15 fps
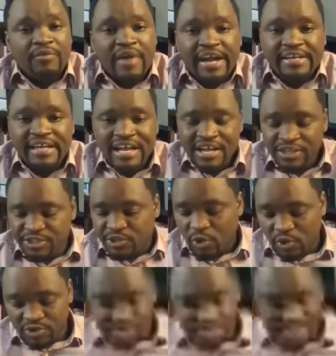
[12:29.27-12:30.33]
right?
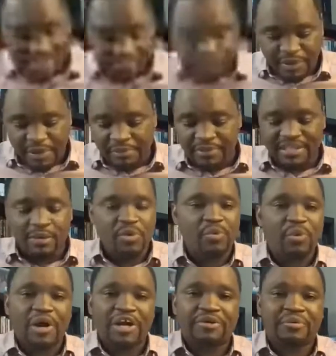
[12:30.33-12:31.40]
So some people that we
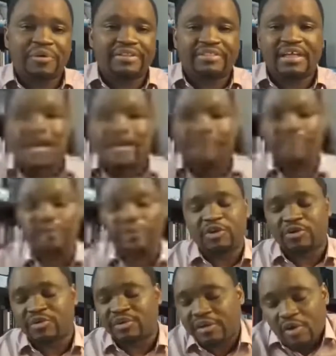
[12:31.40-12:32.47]
work with, um, you
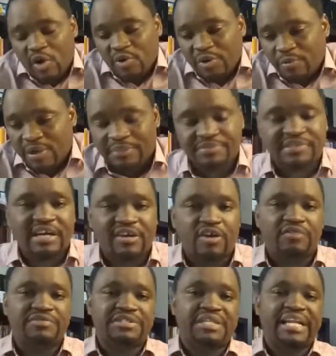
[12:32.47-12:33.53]
know, they own a website,
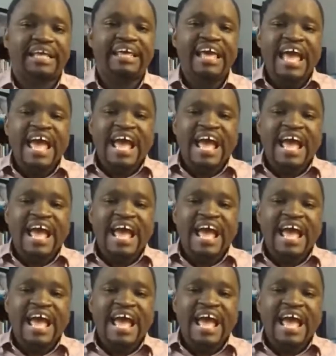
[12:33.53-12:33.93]
obviously,